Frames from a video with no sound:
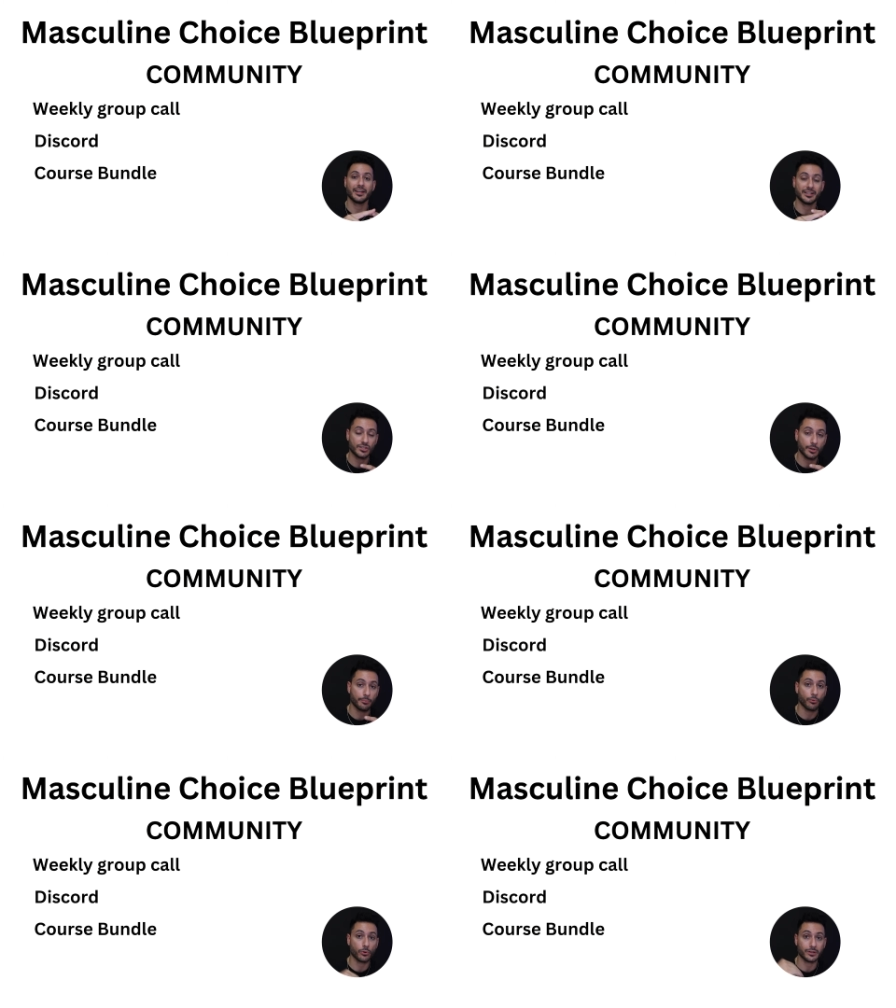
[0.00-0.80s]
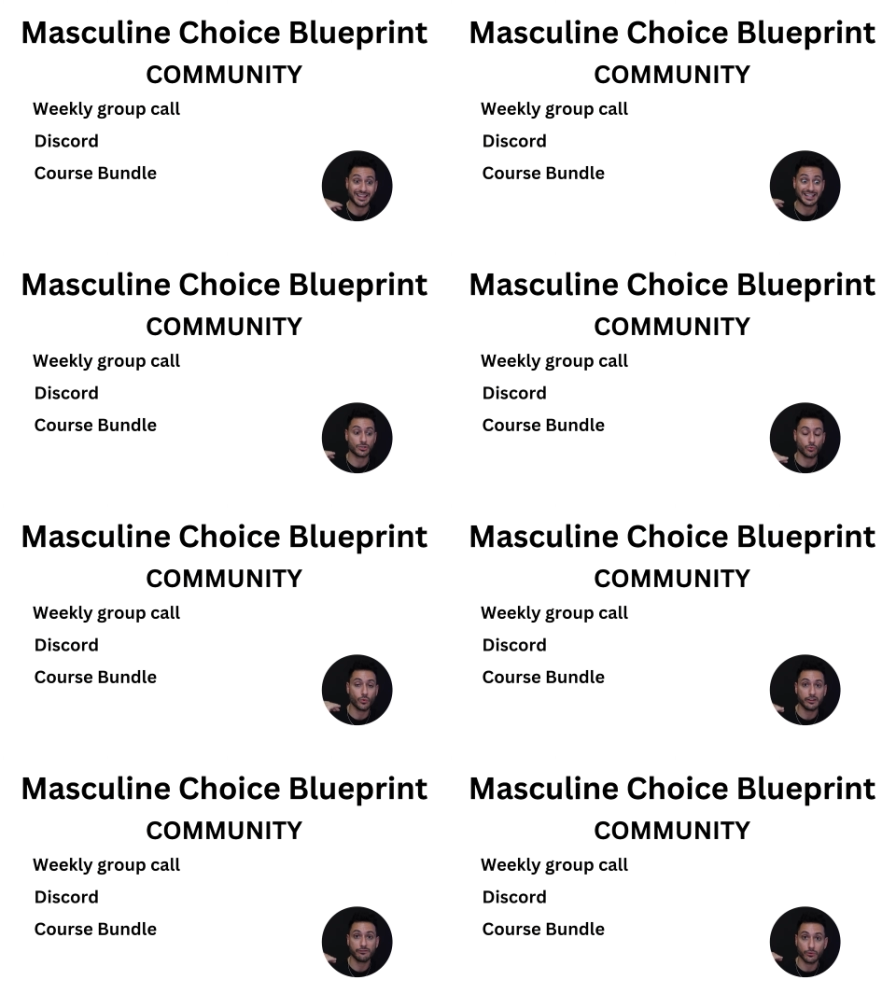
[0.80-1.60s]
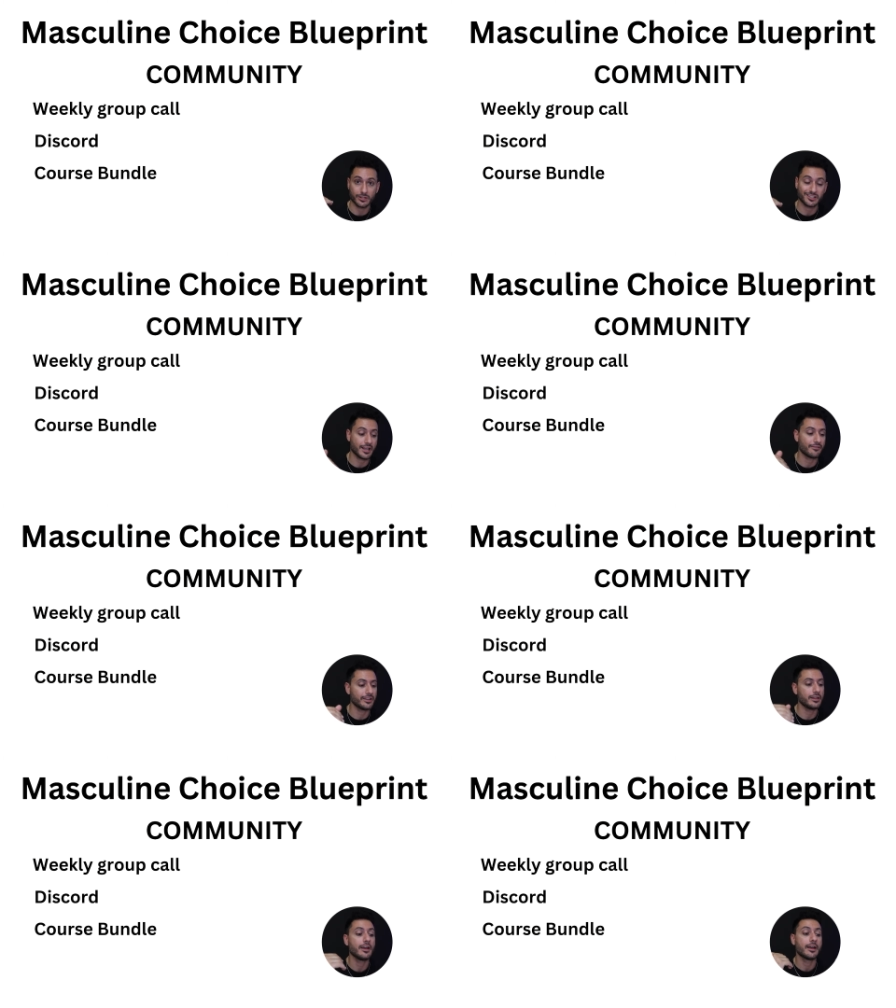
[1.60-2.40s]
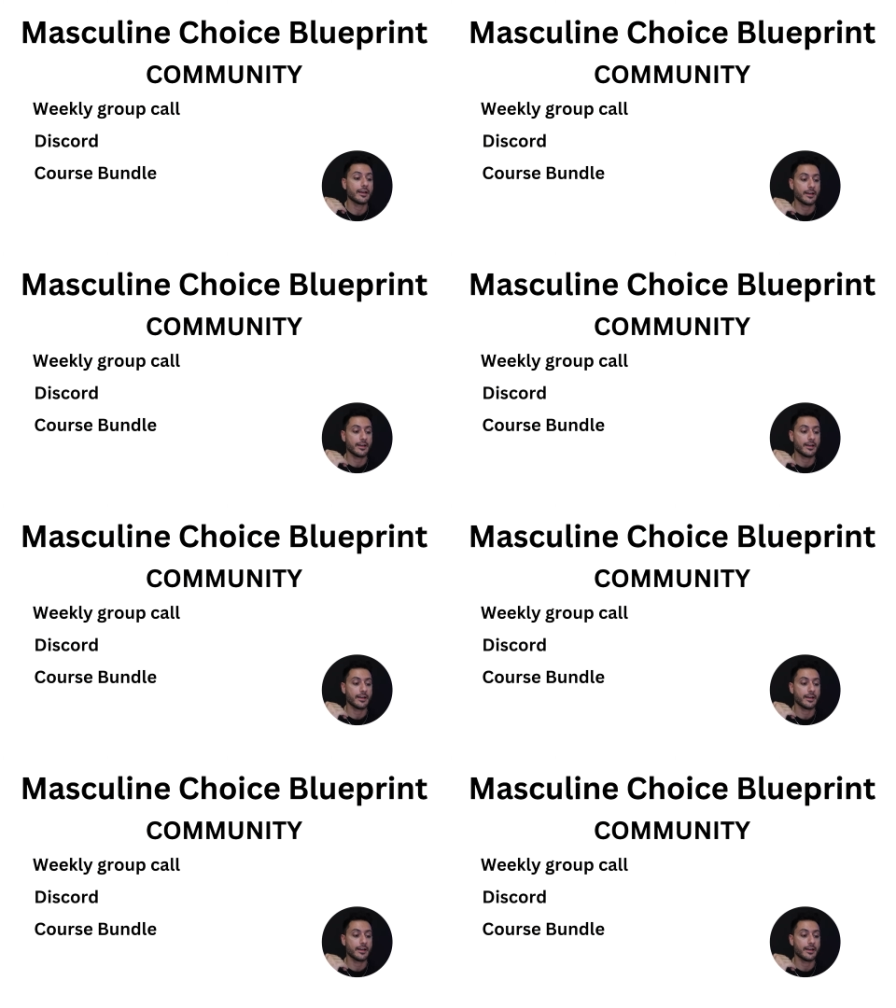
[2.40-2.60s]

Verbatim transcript: and support. That's 24/7,